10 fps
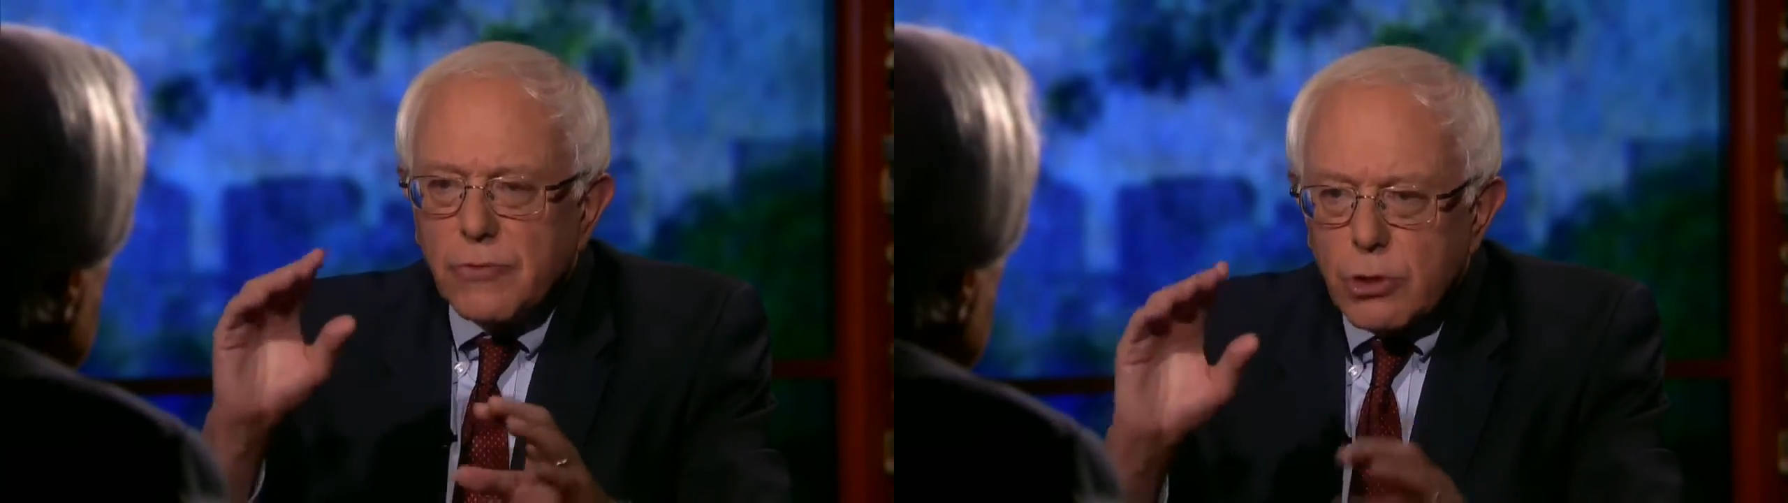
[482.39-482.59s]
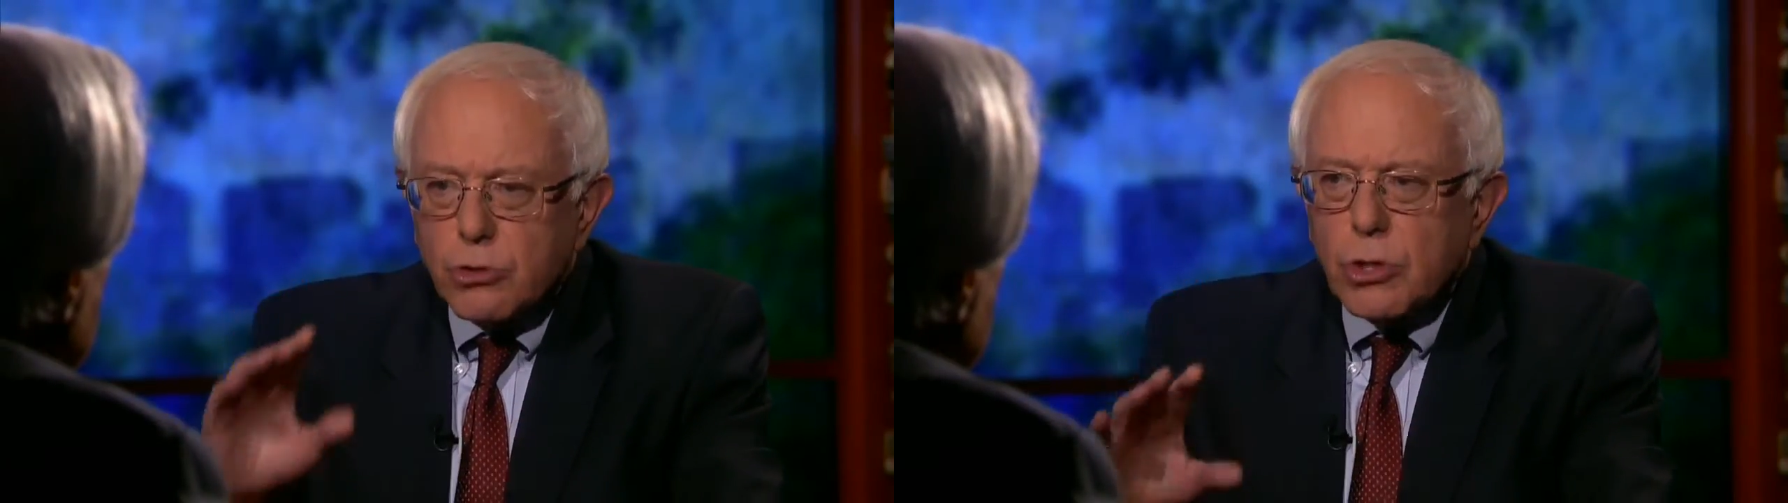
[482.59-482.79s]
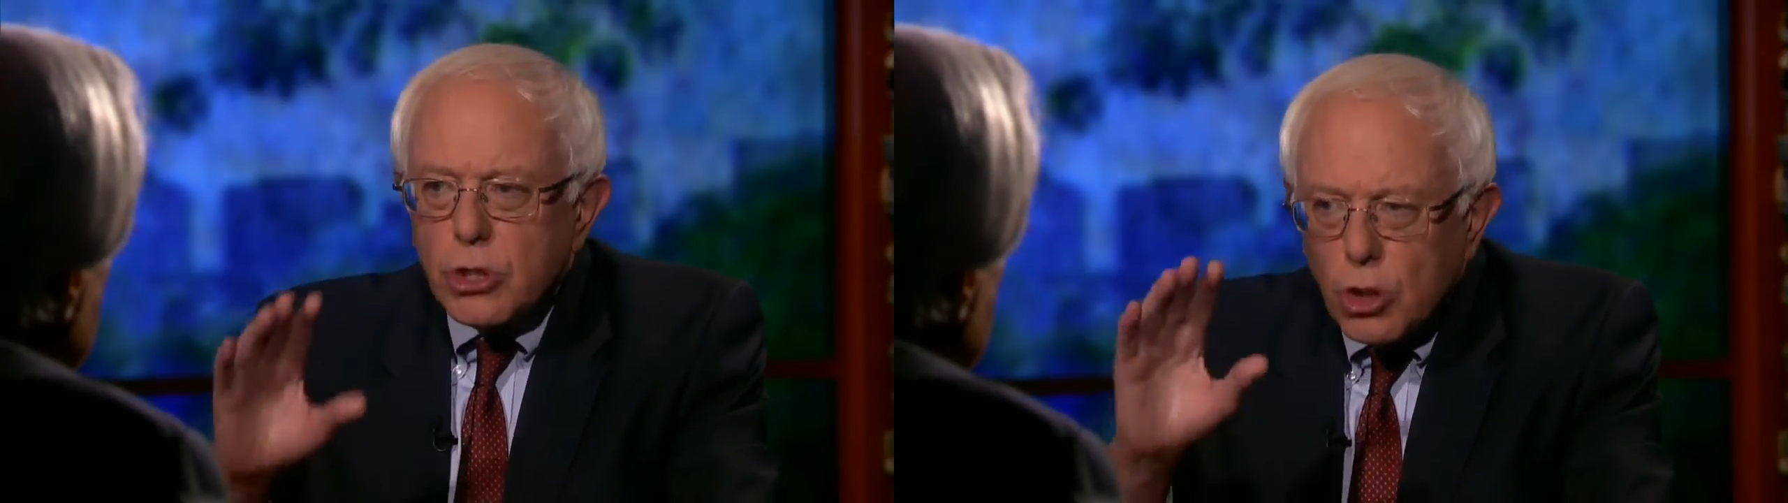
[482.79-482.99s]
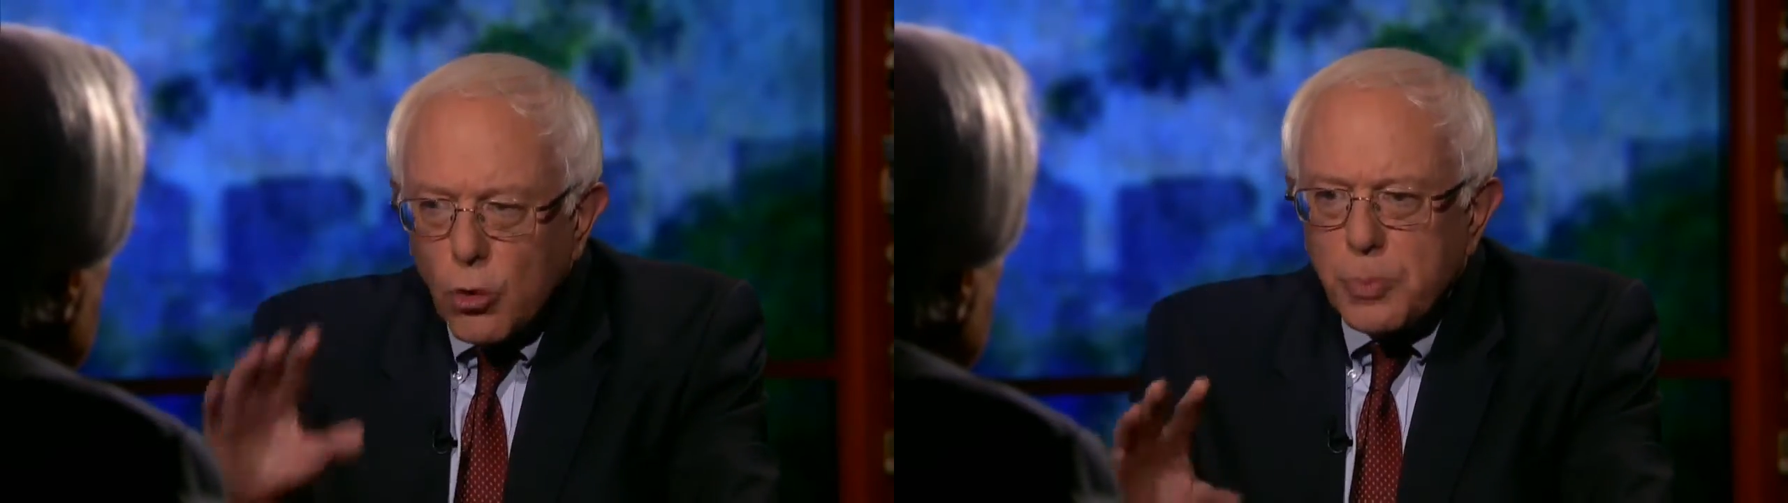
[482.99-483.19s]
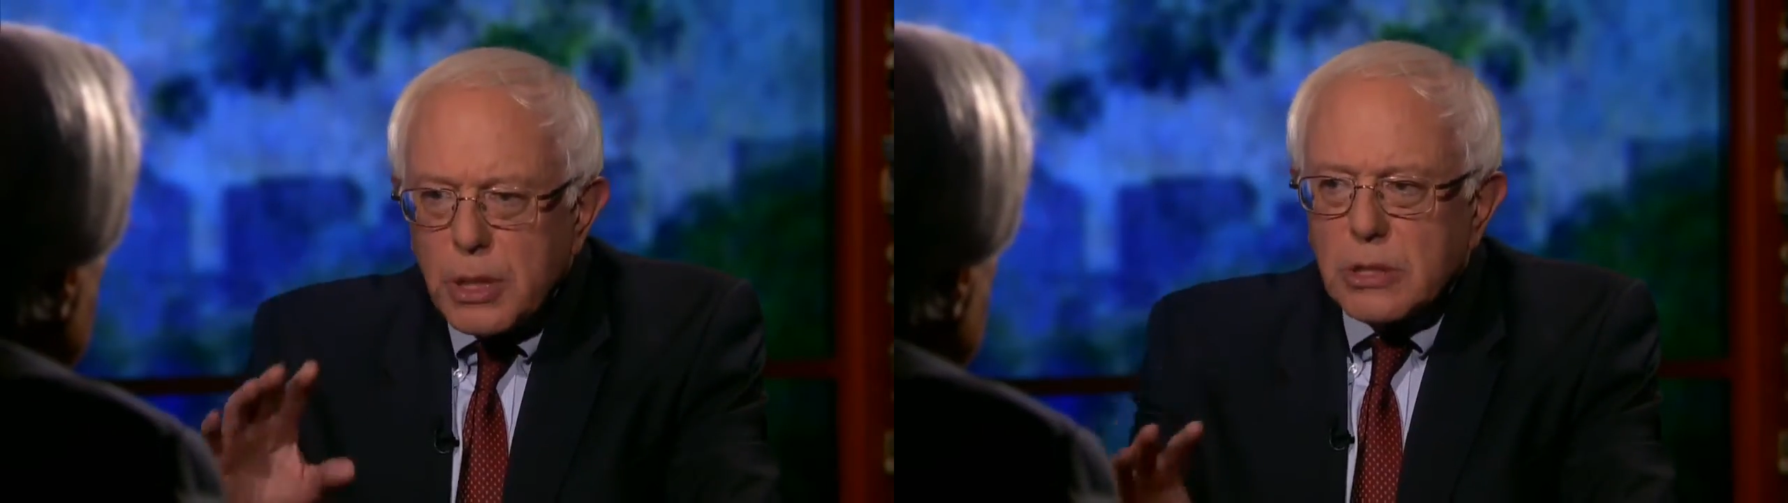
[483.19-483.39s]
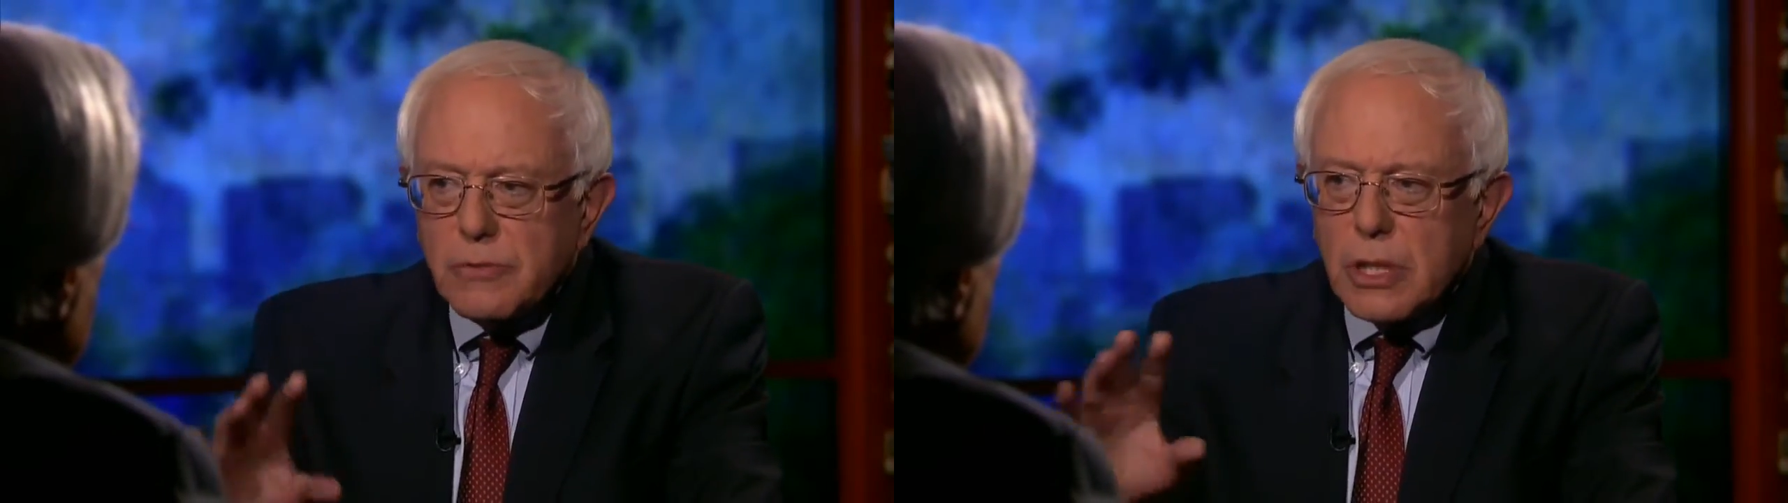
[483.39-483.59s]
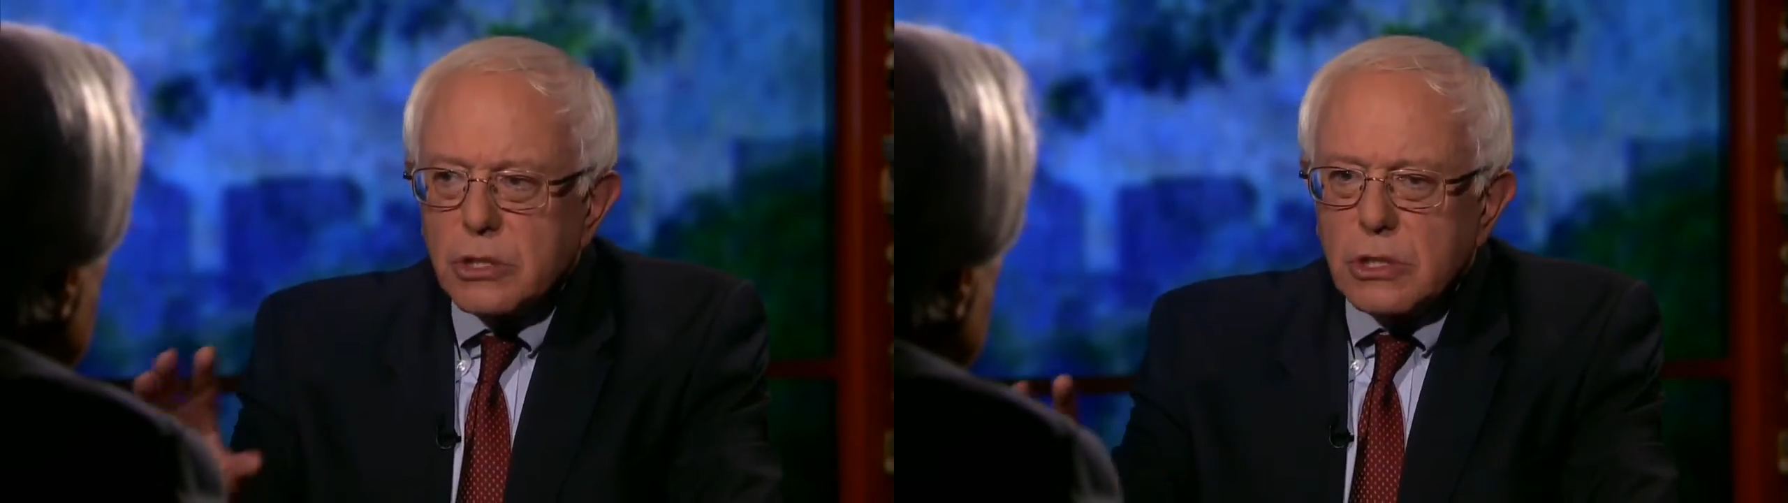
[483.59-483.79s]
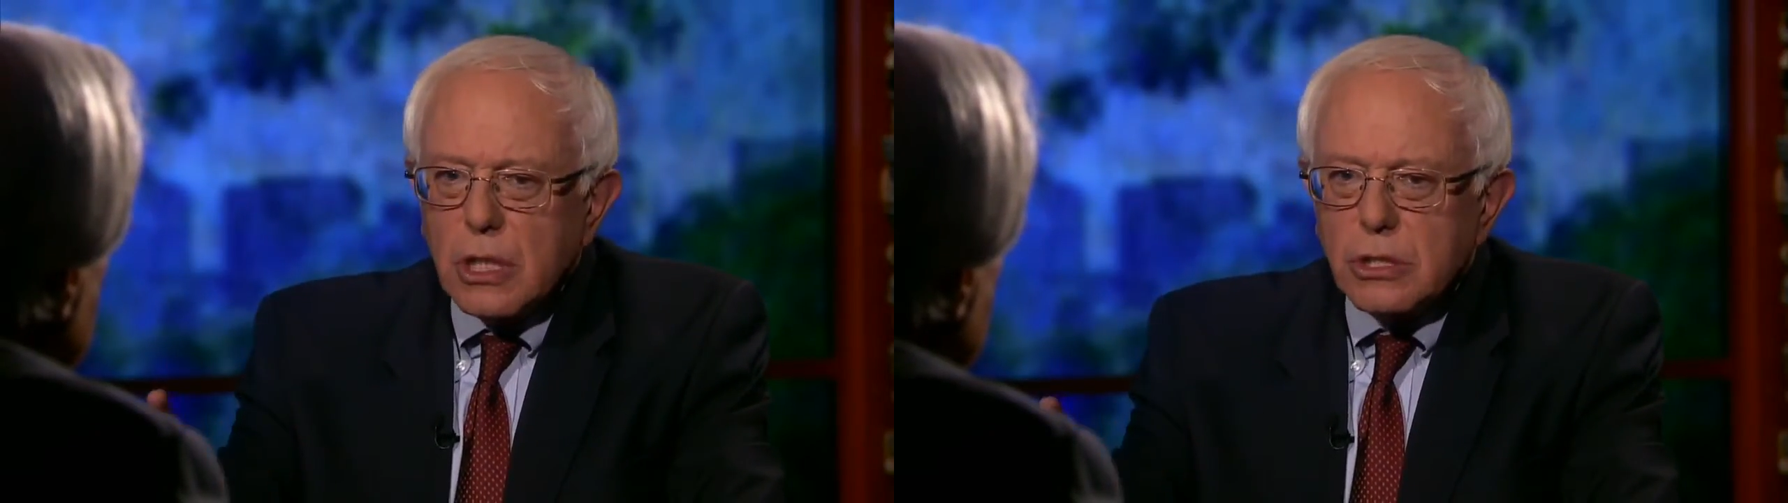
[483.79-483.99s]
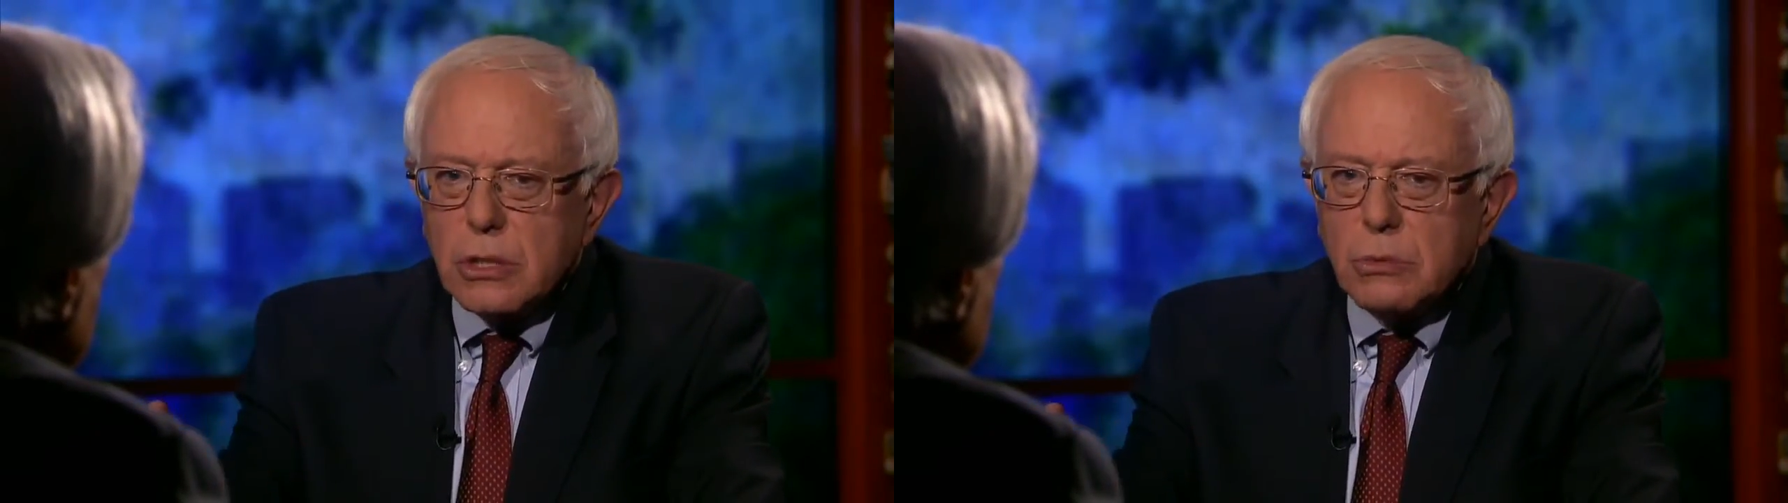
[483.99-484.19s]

virtually no piece of legislation